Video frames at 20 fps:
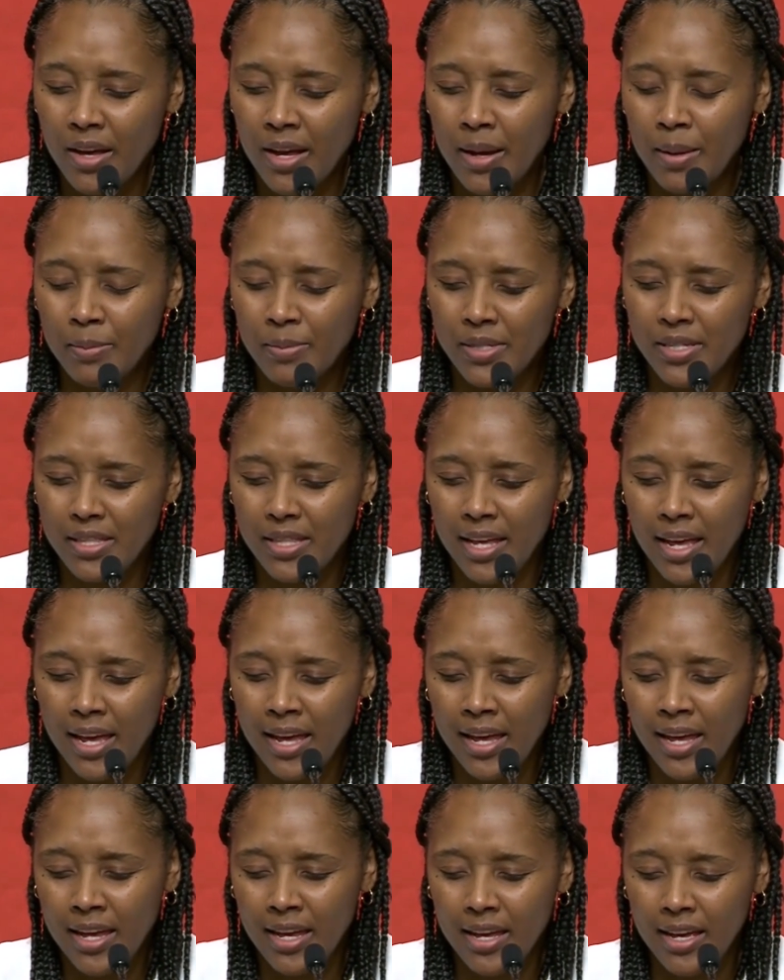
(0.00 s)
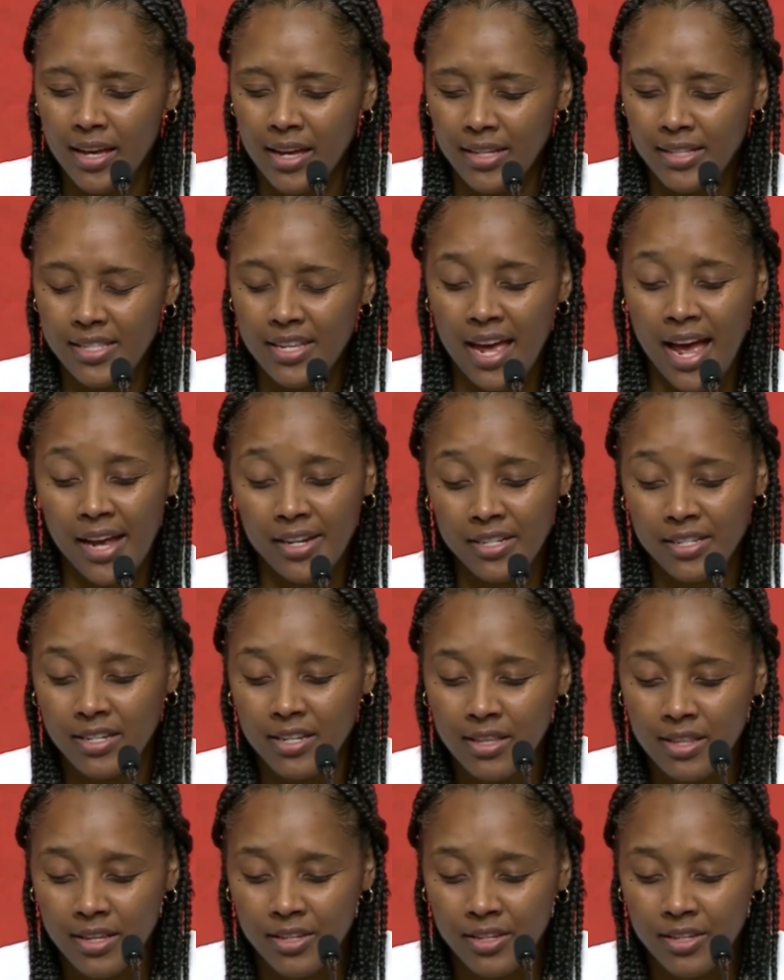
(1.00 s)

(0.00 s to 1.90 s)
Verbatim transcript: Um, stay attached to